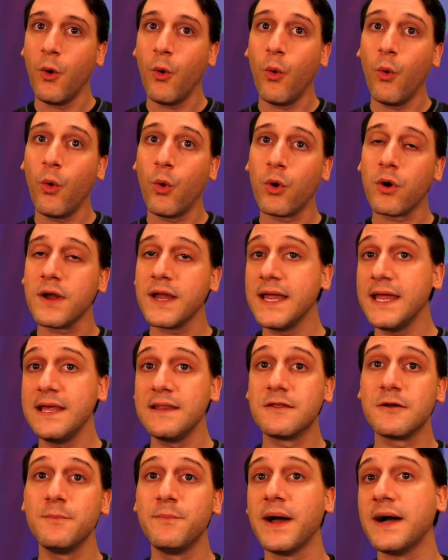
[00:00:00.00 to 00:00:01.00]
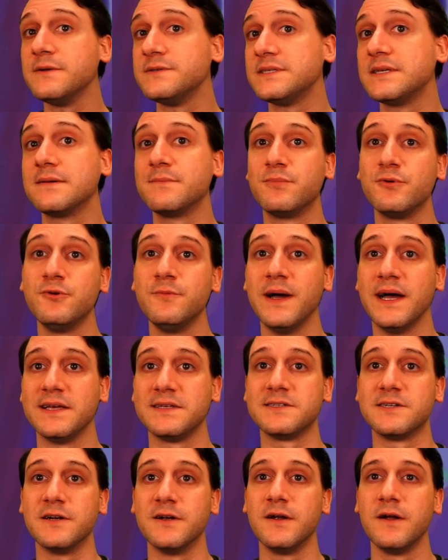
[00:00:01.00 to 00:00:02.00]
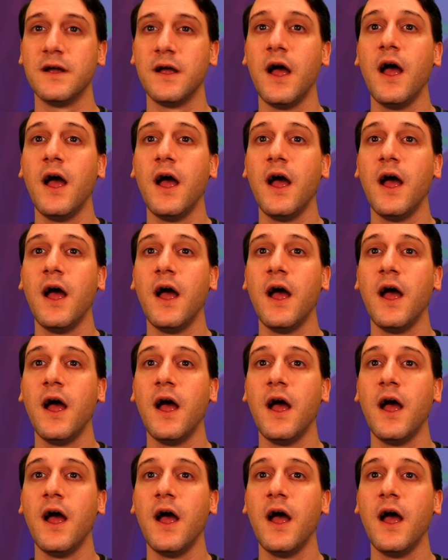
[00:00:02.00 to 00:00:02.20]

or either bouncing Brewmaster,